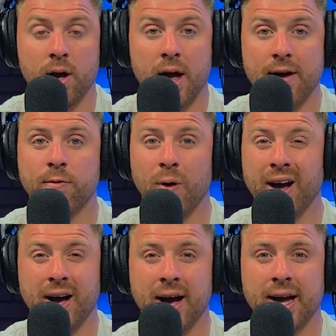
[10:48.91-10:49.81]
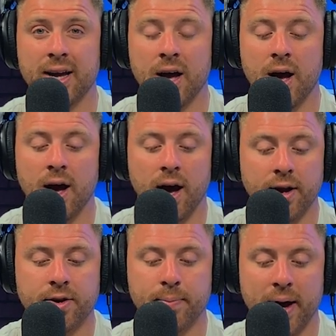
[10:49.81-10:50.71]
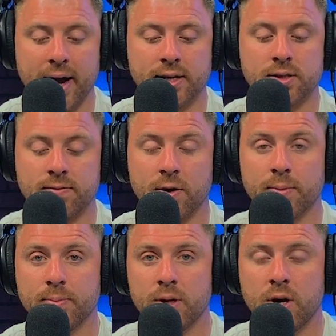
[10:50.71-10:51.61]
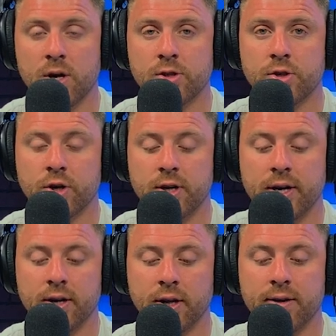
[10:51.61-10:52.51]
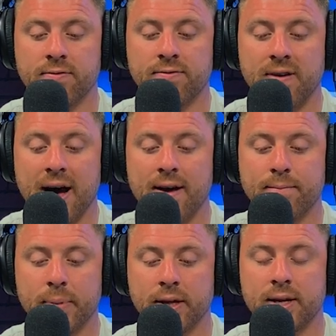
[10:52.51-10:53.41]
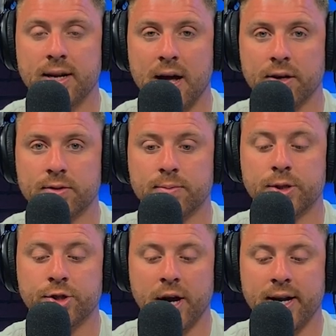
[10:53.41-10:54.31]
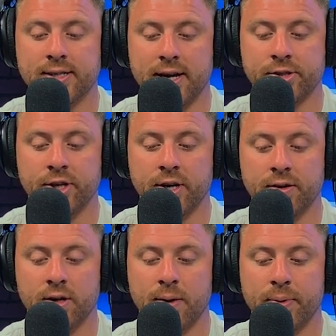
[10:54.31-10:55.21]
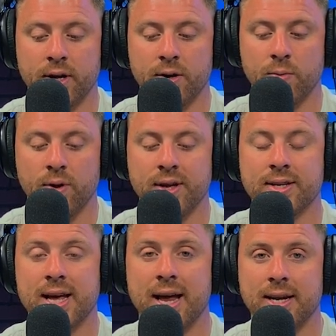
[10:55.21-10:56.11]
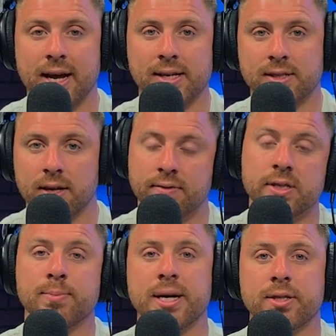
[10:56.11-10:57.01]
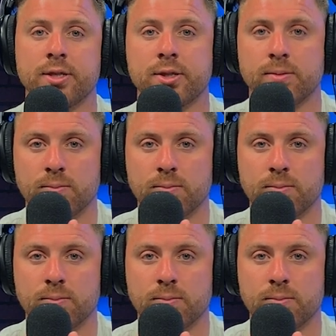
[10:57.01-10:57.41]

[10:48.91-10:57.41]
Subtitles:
FYI, Hunter Biden's firm took nearly $5 million from this Chinese energy company within 10 days of this message.